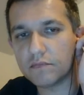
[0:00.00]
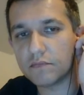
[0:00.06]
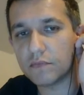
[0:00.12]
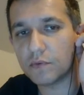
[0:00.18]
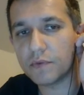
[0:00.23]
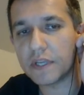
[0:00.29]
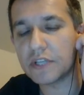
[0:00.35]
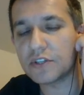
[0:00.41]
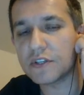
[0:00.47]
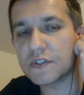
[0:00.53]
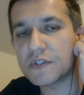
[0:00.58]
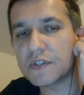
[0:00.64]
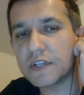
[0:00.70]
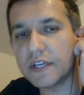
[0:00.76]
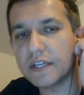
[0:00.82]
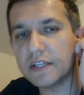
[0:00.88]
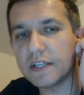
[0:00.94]
we can just
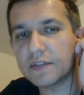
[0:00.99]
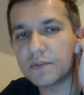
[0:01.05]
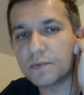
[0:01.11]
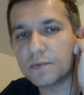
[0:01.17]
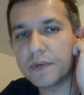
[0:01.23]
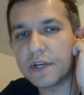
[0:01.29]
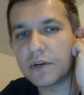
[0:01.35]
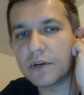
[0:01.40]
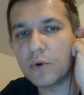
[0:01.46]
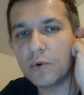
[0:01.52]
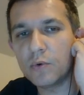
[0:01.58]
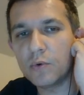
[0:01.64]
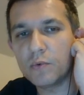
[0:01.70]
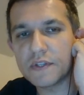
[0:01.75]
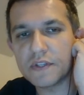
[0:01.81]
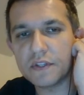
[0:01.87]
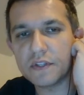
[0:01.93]
say that we are
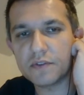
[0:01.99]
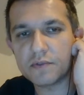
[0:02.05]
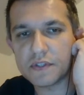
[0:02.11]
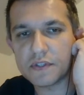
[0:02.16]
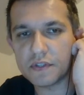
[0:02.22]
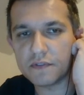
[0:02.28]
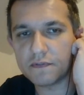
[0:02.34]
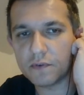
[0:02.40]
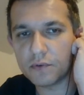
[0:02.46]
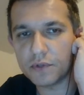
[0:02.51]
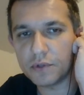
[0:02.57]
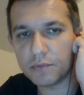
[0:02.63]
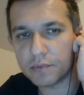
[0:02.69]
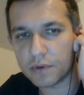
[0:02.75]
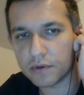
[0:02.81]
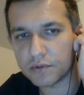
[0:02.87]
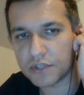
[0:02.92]
always interested for new
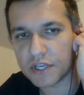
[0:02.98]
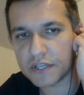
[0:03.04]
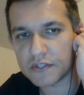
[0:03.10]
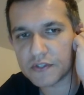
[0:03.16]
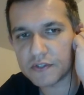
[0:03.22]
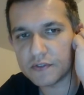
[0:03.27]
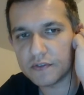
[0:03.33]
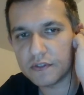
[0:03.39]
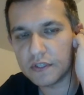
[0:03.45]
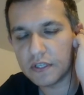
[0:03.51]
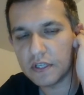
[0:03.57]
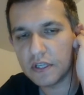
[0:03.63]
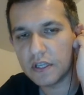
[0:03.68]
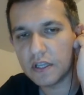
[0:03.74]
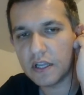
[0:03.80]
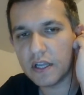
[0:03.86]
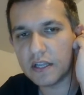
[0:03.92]
projects,
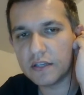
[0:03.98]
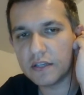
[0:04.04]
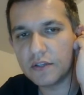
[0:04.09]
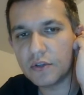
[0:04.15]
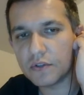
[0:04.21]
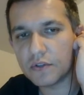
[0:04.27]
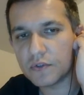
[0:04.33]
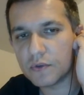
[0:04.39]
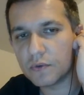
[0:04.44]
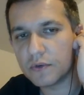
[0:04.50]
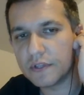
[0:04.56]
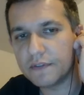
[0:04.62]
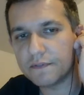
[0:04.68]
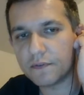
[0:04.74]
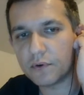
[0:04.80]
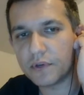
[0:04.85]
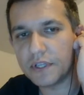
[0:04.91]
and not only
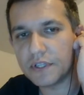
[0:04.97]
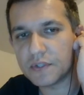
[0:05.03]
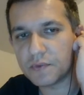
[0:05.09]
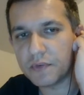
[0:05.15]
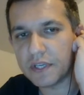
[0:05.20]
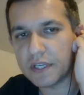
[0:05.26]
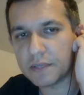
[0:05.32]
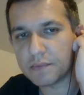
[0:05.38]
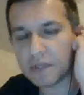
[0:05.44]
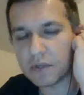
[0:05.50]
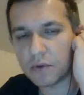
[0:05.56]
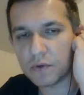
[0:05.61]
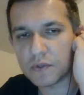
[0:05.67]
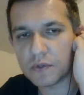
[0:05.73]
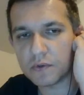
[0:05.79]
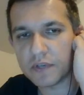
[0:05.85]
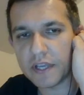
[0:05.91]
for eTwinning but
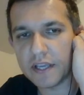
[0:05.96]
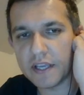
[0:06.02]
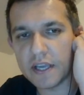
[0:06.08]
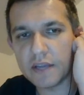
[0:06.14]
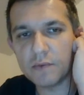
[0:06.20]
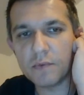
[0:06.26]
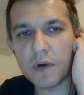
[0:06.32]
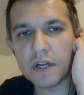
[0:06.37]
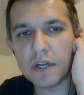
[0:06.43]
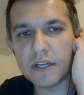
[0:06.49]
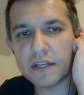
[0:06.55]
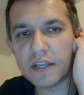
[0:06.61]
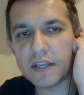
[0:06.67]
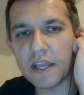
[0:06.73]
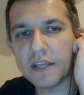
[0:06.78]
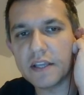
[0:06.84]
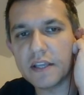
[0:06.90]
also KA1 and
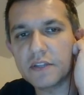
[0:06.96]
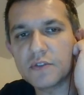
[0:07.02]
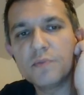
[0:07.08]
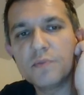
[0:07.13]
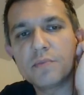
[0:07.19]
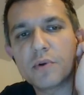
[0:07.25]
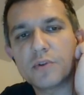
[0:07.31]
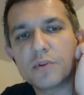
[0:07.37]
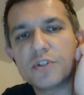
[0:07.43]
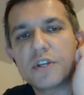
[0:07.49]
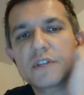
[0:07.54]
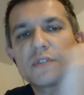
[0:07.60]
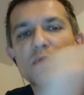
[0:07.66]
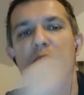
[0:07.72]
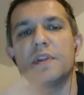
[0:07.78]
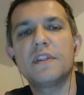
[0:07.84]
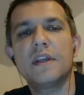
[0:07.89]
KA2
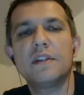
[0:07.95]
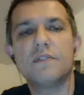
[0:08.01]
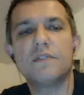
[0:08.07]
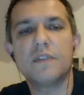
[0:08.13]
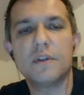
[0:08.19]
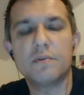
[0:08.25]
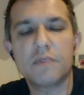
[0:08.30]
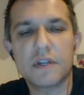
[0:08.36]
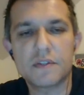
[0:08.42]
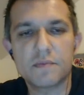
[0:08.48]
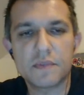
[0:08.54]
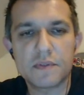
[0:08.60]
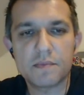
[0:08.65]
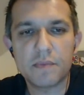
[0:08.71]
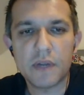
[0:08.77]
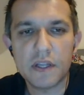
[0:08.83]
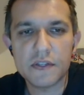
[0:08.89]
projects within
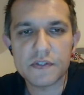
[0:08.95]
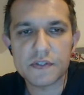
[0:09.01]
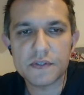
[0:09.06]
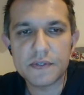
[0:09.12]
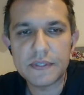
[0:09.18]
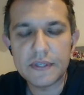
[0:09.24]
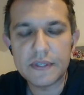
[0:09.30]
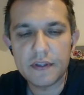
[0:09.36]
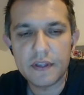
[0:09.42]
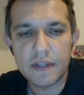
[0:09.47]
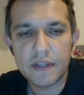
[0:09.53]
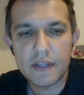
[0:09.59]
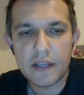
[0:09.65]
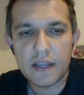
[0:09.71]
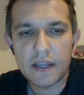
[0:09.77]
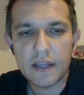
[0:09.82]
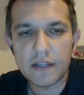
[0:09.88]
Erasmus+.
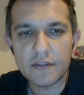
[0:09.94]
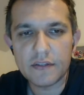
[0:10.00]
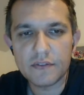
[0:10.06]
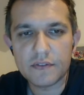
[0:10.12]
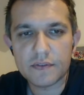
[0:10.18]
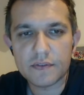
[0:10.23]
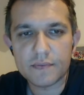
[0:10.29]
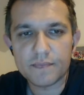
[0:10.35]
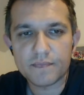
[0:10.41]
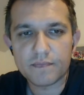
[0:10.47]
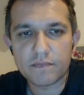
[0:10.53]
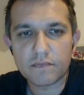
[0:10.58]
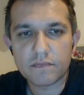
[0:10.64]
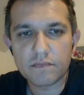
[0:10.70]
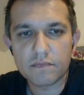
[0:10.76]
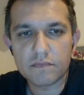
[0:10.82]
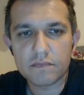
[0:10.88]
And
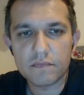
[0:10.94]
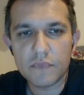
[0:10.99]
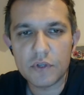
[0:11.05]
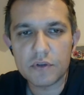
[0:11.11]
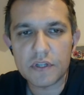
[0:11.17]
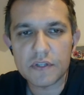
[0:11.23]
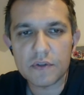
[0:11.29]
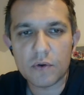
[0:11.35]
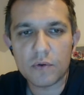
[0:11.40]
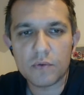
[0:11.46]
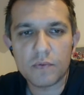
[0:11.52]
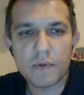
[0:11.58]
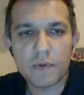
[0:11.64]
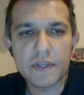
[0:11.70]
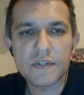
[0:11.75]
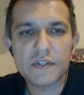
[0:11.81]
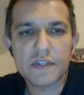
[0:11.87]
he can
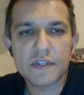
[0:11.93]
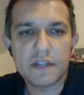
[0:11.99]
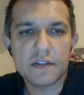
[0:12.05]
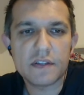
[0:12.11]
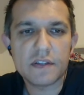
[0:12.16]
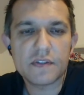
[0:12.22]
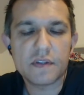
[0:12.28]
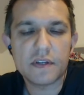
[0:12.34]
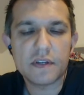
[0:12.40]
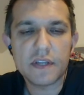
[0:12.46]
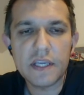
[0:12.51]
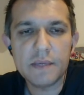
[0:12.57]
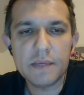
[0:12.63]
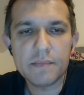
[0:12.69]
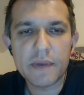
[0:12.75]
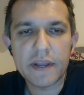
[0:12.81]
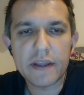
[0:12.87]
always send us an
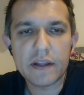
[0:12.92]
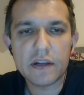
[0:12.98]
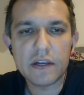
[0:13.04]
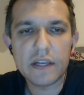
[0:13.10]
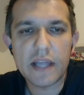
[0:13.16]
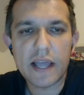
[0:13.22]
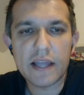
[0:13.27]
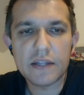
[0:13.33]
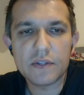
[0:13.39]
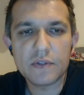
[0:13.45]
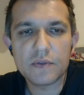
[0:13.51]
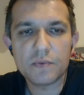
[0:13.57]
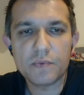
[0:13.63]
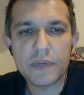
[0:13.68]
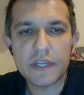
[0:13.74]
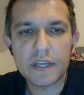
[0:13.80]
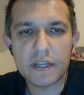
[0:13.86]
email and
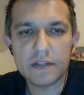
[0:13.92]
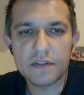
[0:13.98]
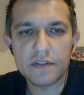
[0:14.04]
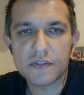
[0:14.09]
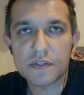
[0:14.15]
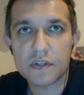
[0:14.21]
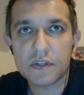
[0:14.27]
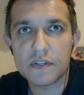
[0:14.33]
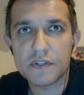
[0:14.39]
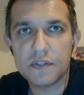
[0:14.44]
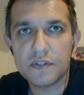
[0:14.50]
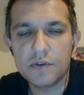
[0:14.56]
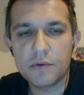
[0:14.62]
we can discuss new